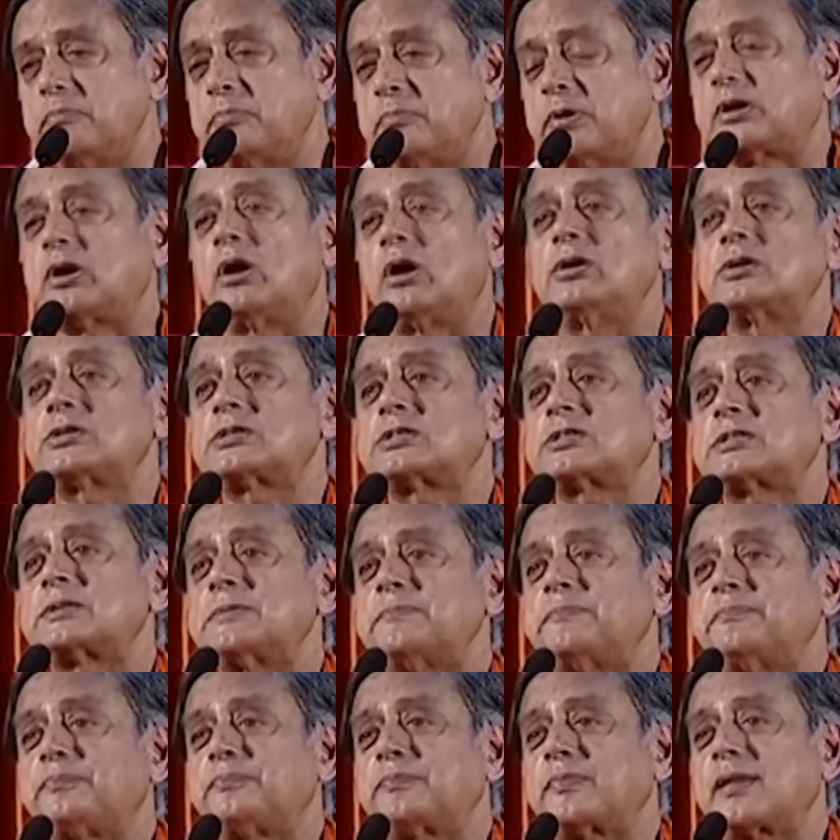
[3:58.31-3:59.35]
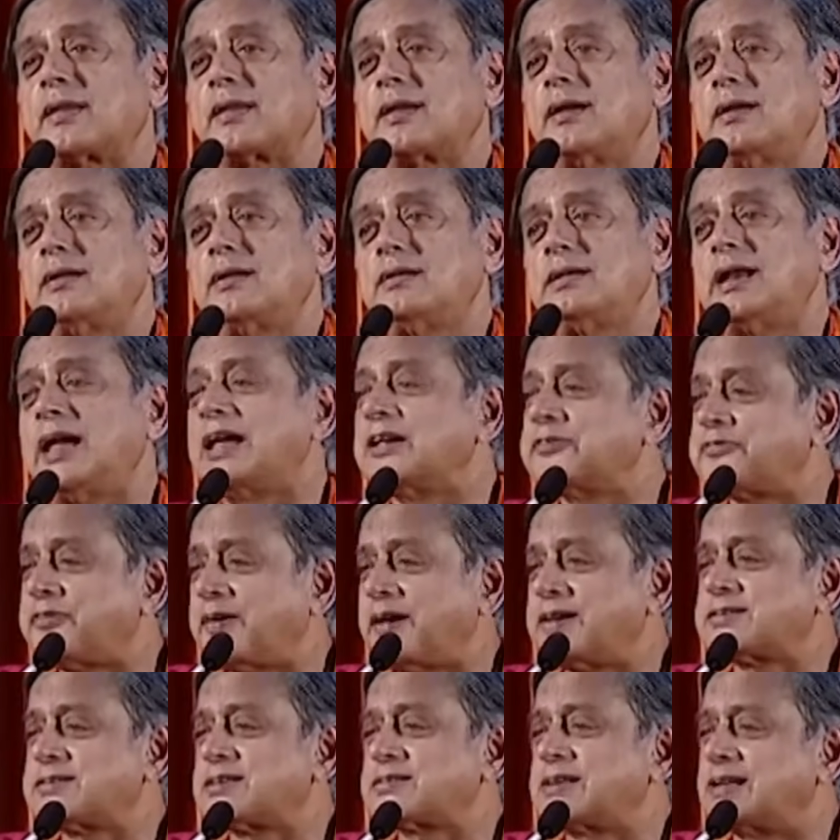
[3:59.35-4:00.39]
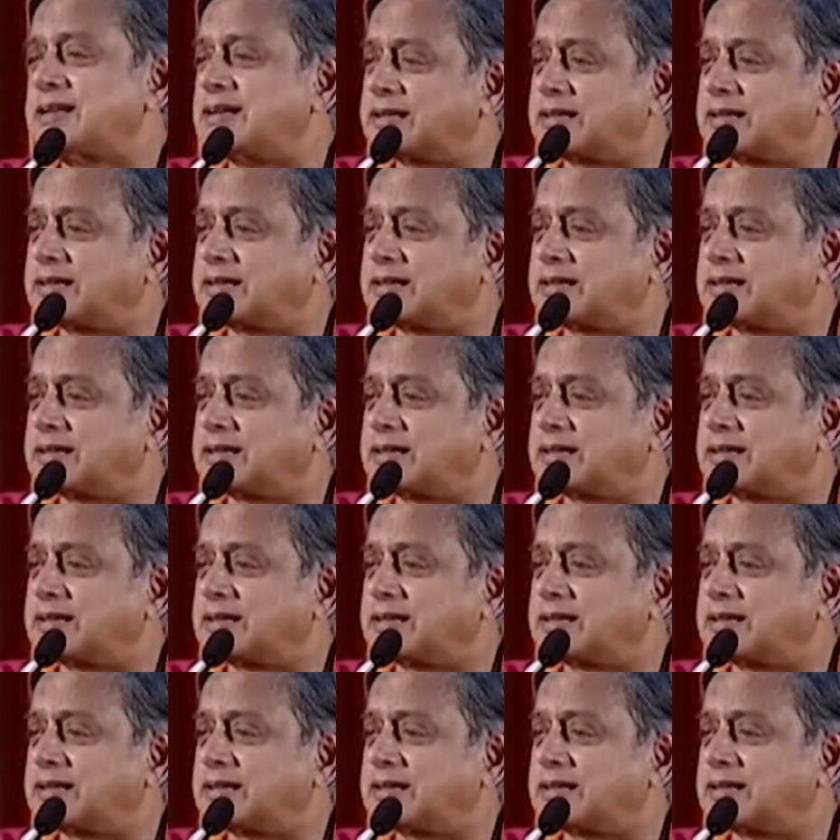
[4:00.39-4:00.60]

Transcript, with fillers: Because life has this